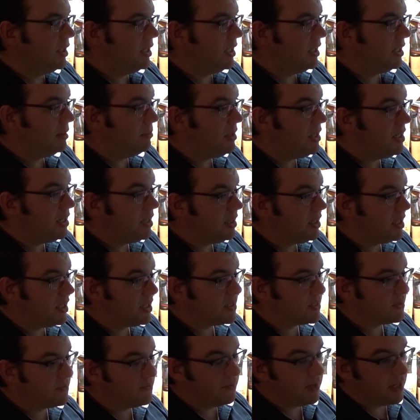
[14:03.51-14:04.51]
And I mean, and
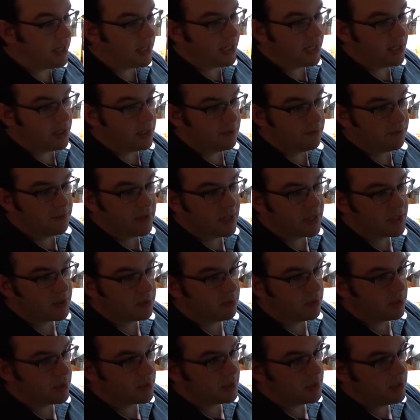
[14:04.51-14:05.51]
that's fine. If that's
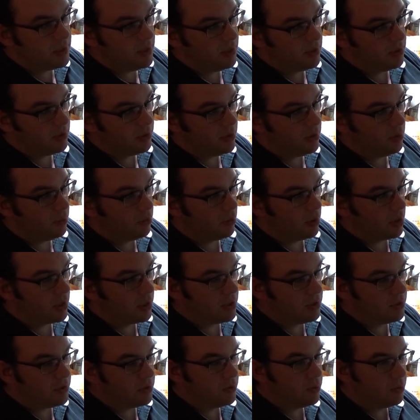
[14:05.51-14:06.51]
what, you know, you want to
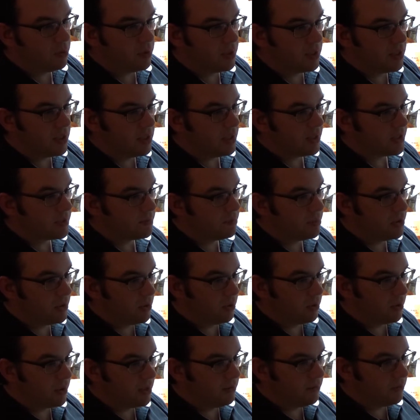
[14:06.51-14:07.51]
do with it, it's
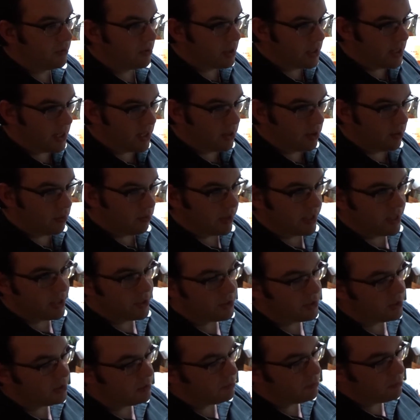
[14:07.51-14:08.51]
purely for
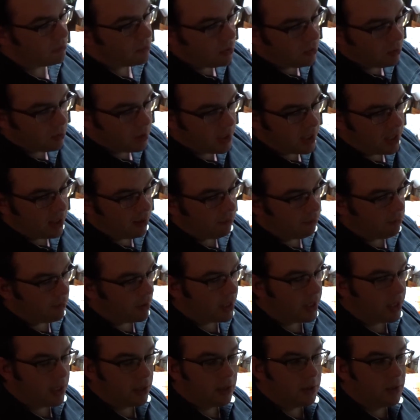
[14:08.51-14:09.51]
decoration, okay,
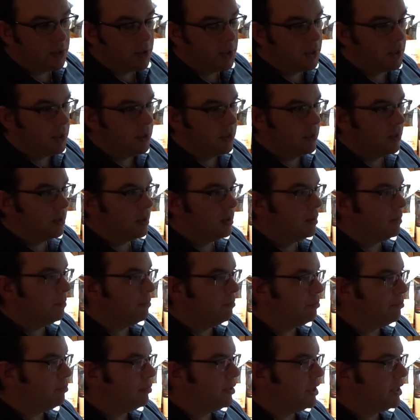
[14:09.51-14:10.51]
fine.
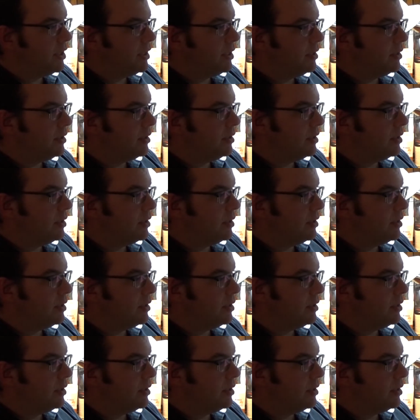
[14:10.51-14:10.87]
But